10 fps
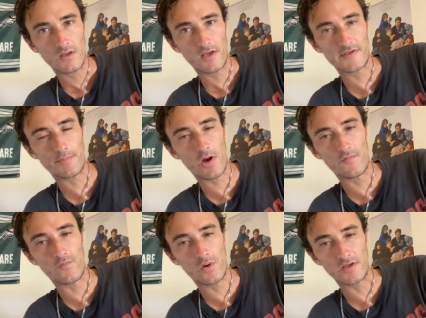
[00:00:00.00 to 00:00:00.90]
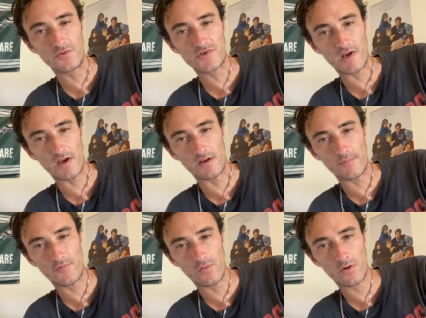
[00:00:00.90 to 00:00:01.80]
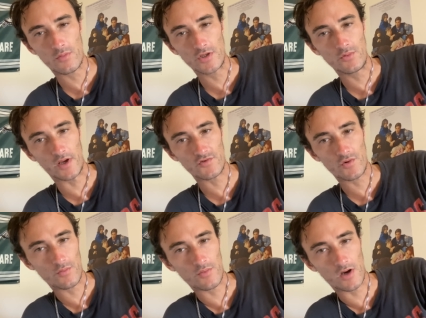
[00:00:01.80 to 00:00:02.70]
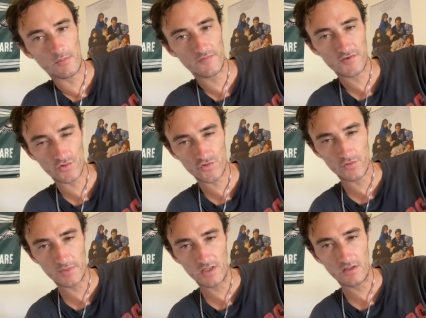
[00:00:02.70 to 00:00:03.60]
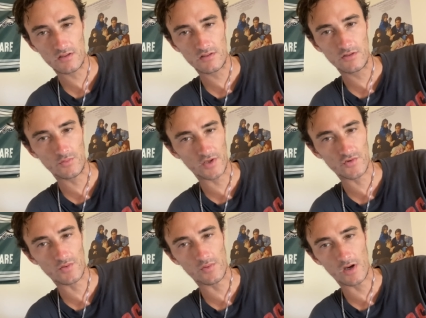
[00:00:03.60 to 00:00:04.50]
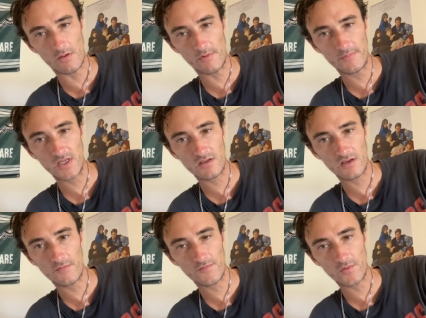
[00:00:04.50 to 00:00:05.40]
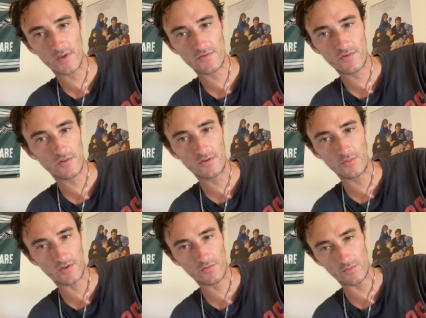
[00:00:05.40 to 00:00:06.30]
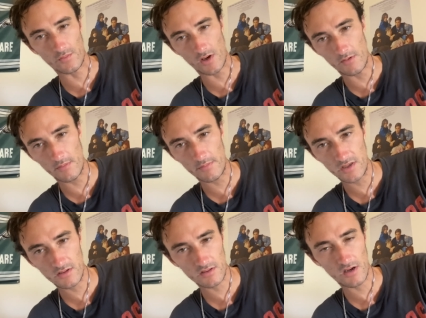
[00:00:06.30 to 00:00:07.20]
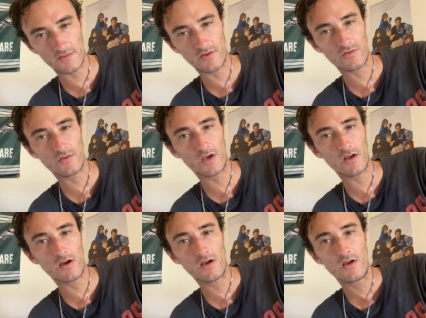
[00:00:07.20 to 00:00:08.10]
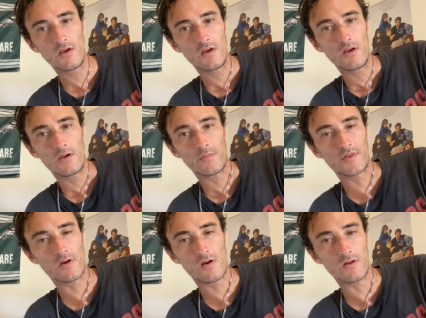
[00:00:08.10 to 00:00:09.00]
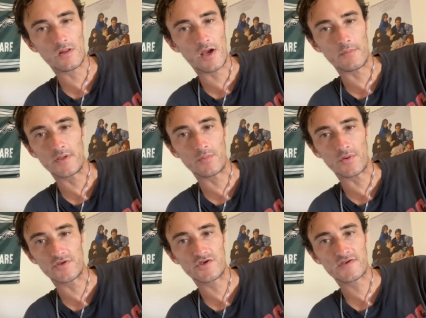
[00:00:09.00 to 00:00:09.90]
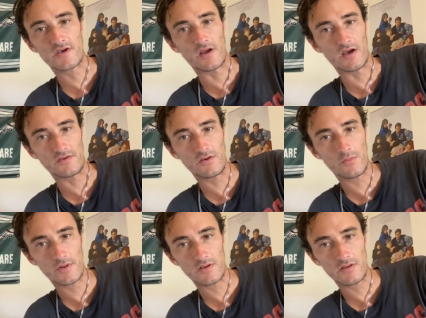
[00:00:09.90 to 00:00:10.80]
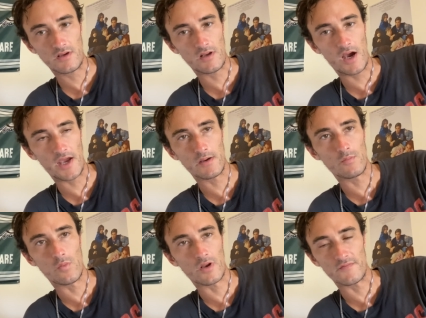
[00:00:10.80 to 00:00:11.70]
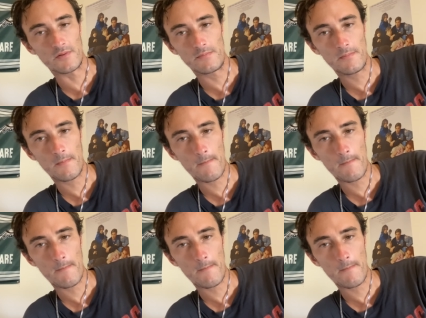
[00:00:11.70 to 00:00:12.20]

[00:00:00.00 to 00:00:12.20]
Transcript: It's part of what you sign up for when you enter the realm of social media and you enter the realm of being an influencer and you enter the realm of being a content creator. But there are a lot of people that just cannot deal with it, and I am one of them.